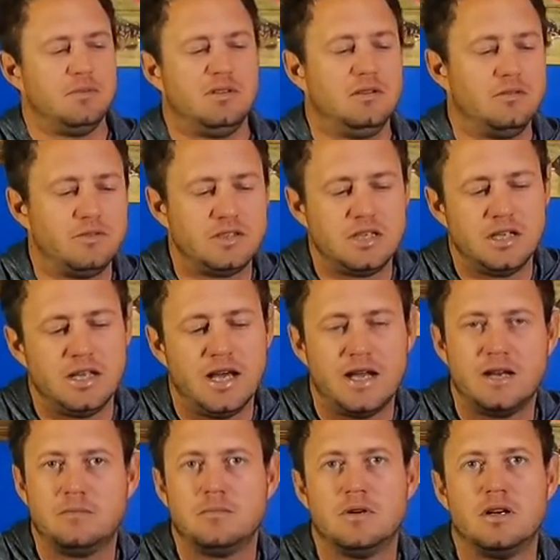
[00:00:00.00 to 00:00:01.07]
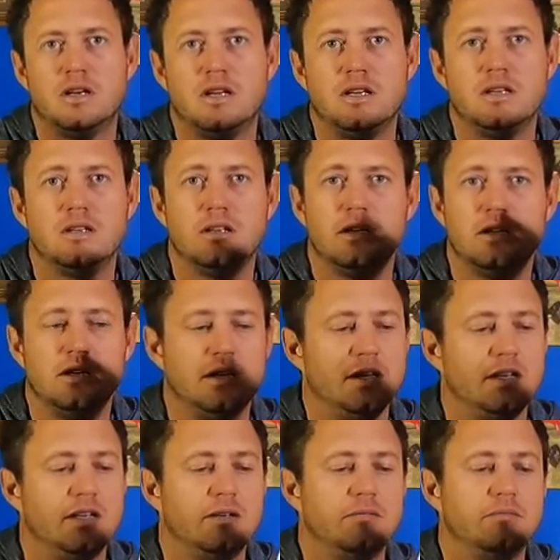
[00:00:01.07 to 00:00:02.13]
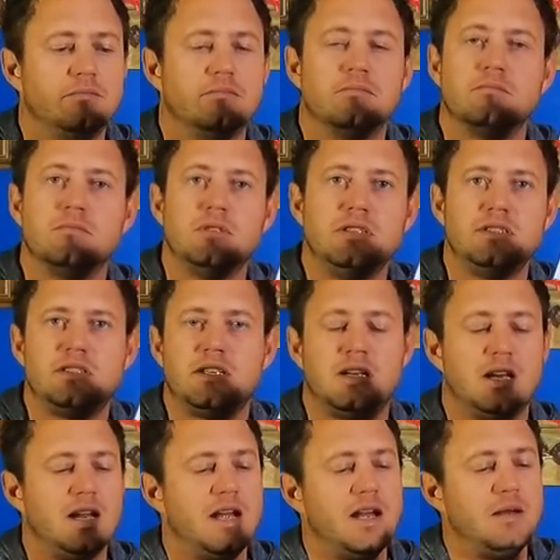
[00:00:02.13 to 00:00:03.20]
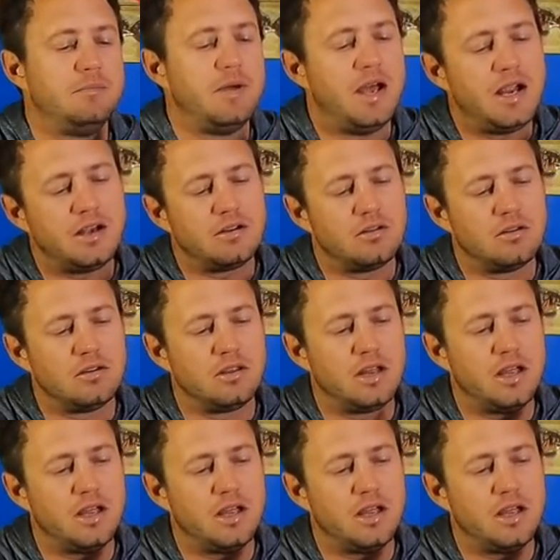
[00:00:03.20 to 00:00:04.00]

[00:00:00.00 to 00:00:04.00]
obviously added my Instagram handle on